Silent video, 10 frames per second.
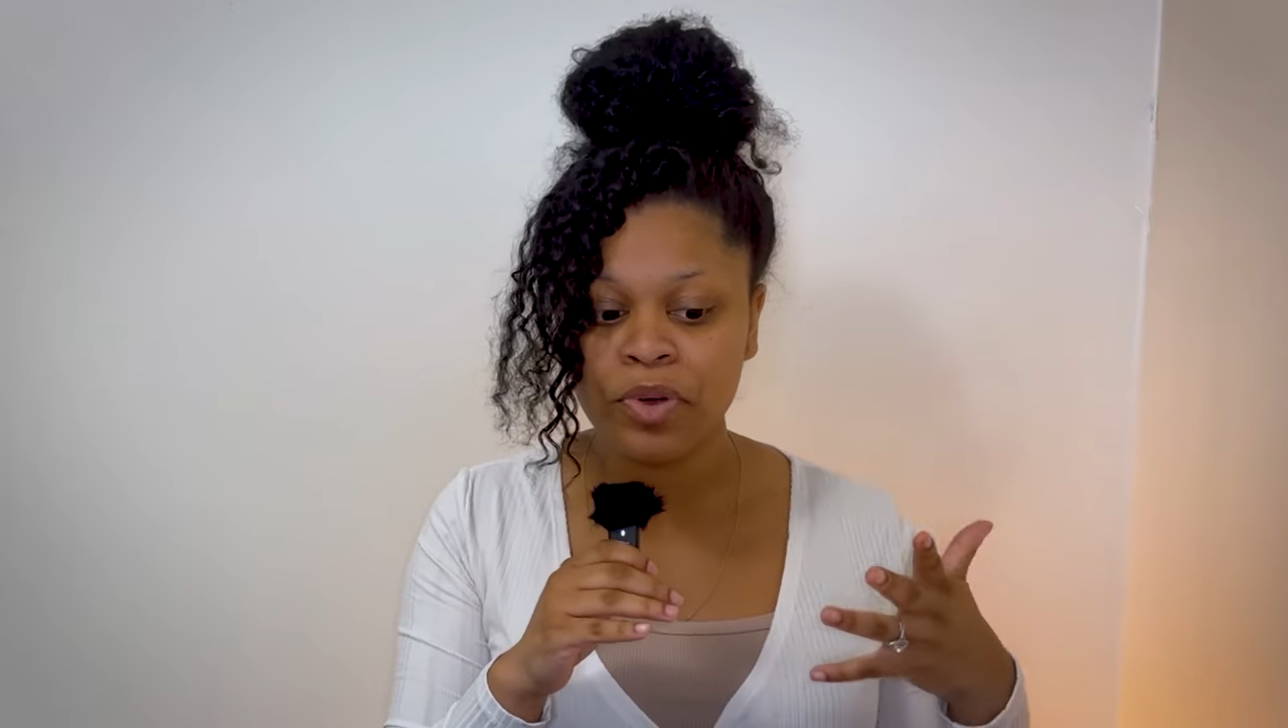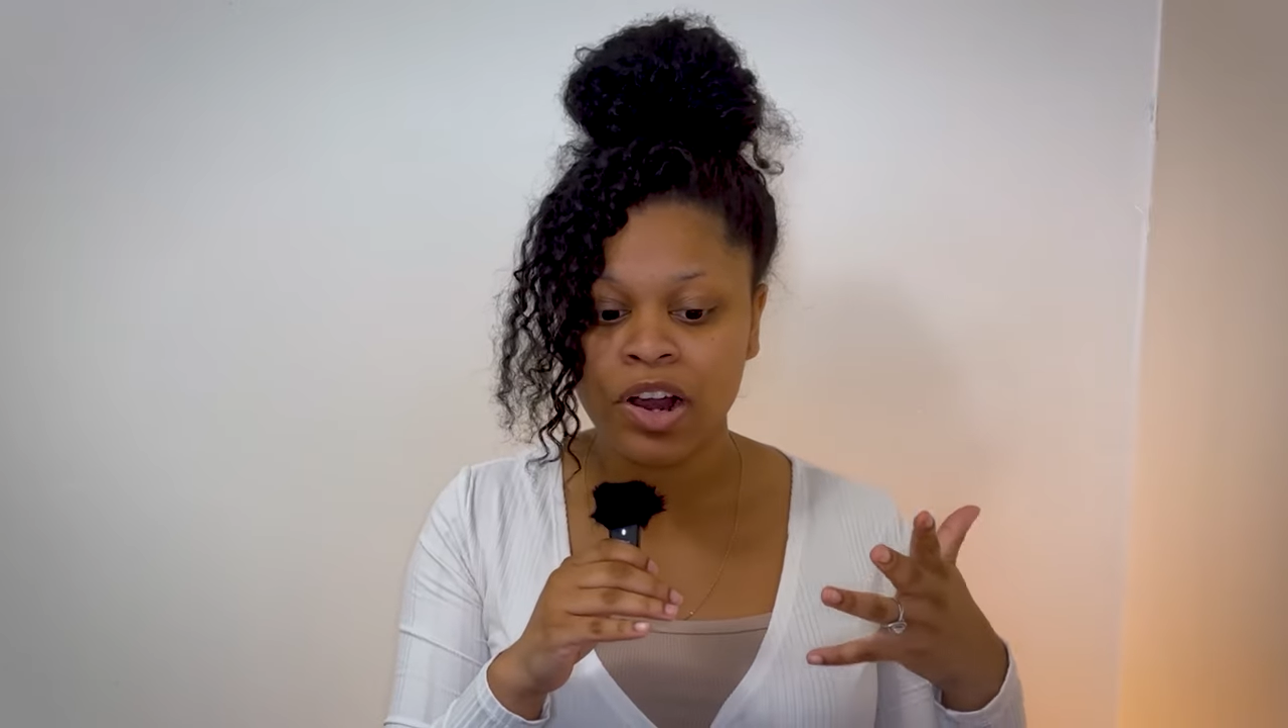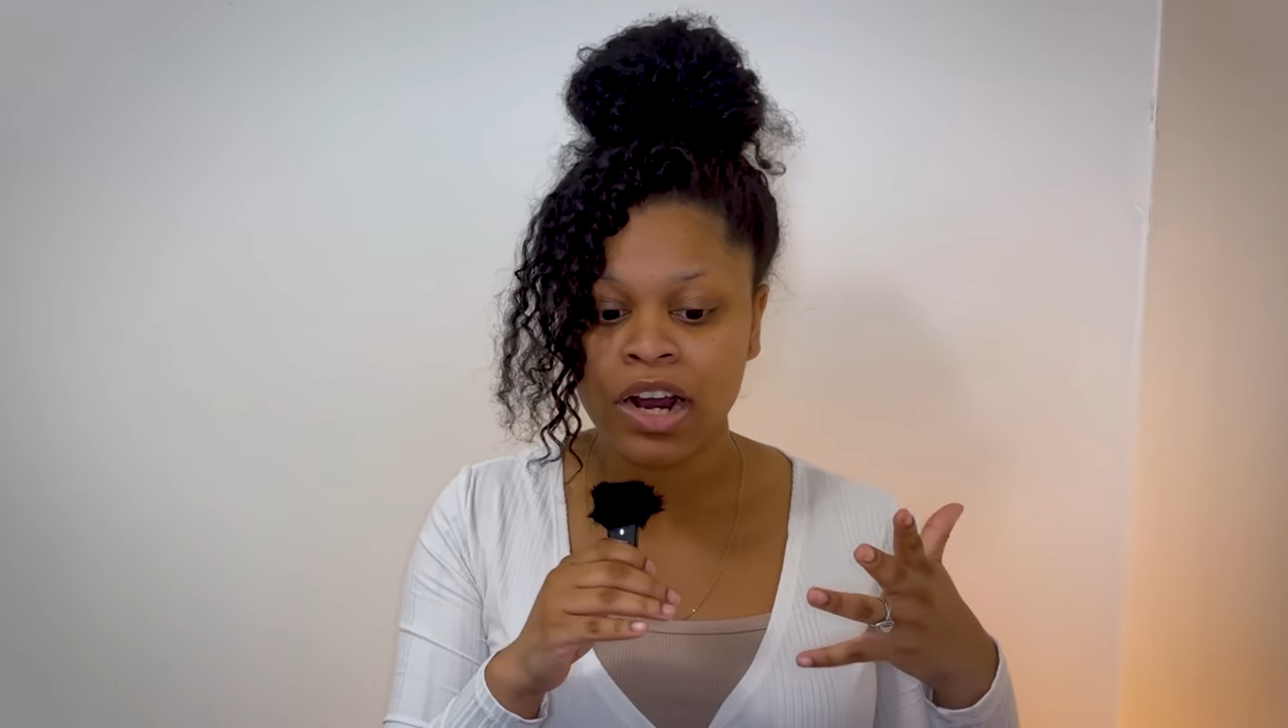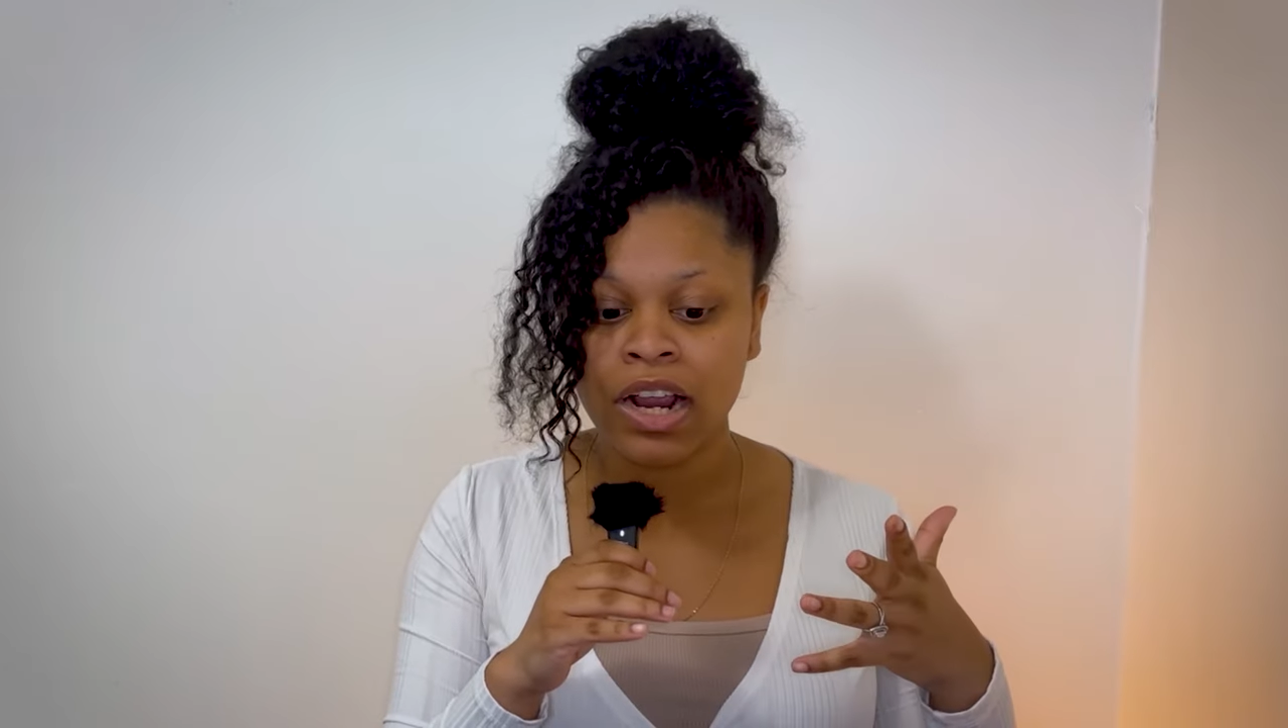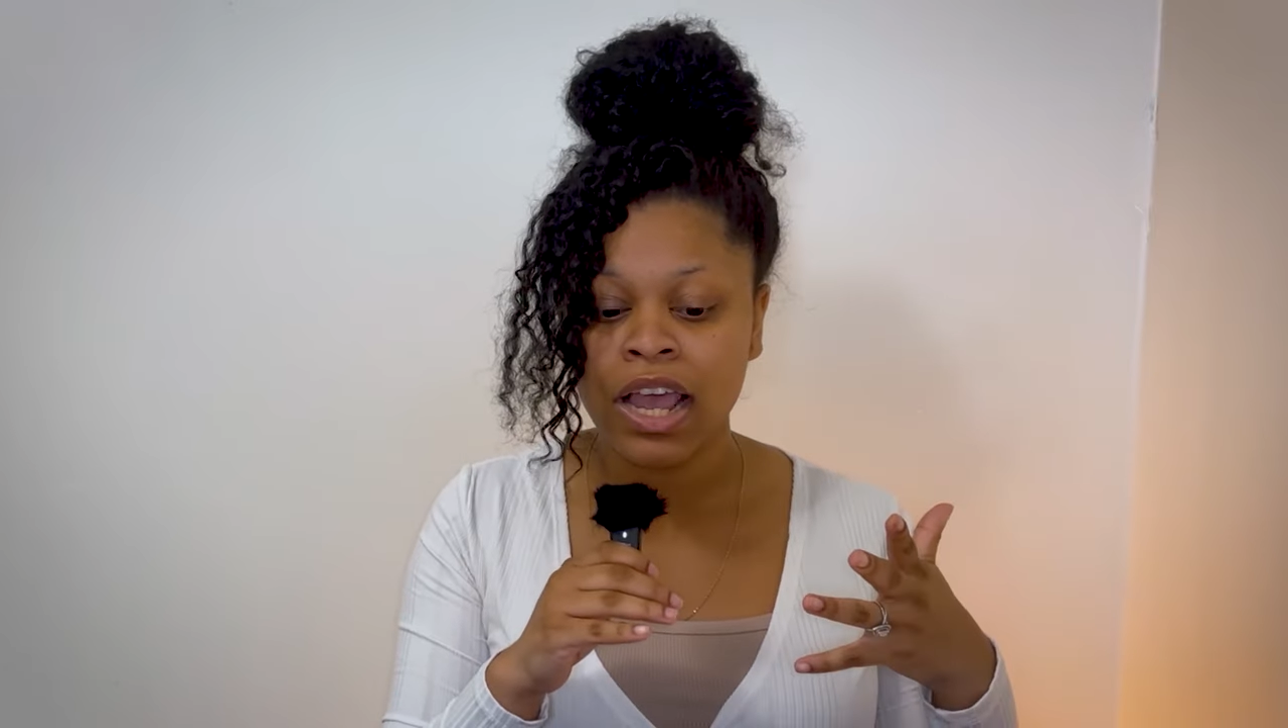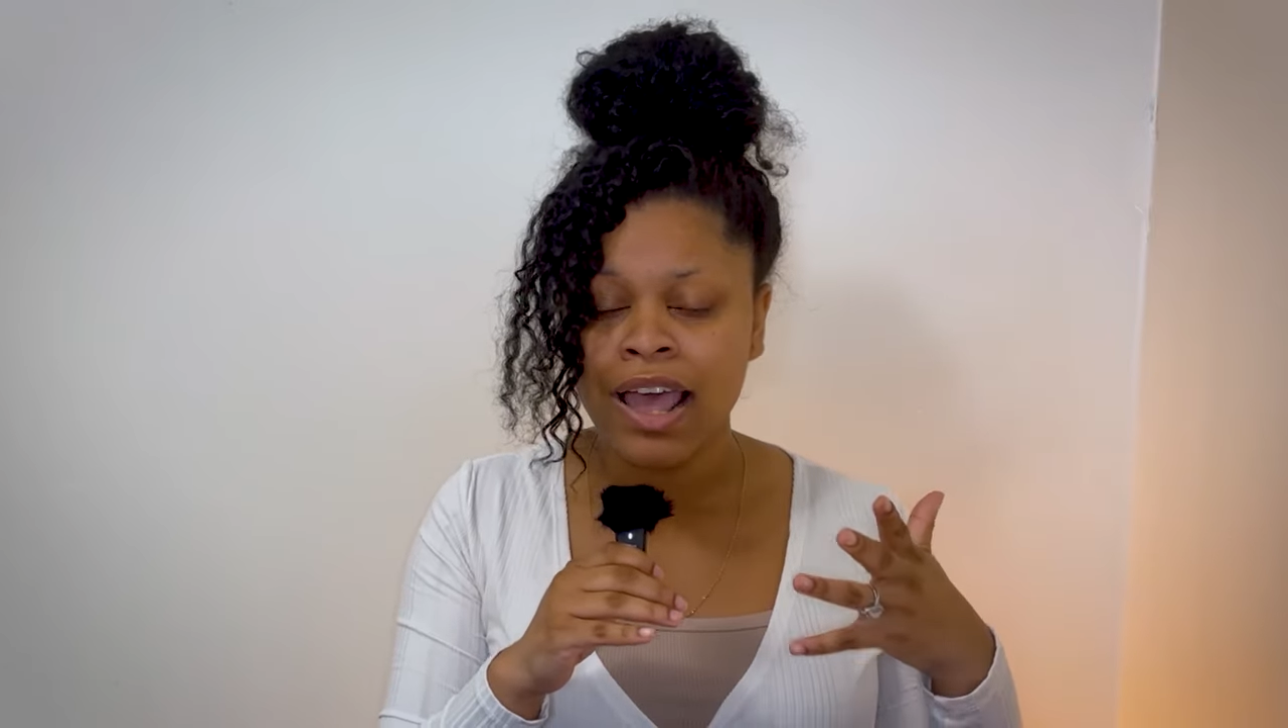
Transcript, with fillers: are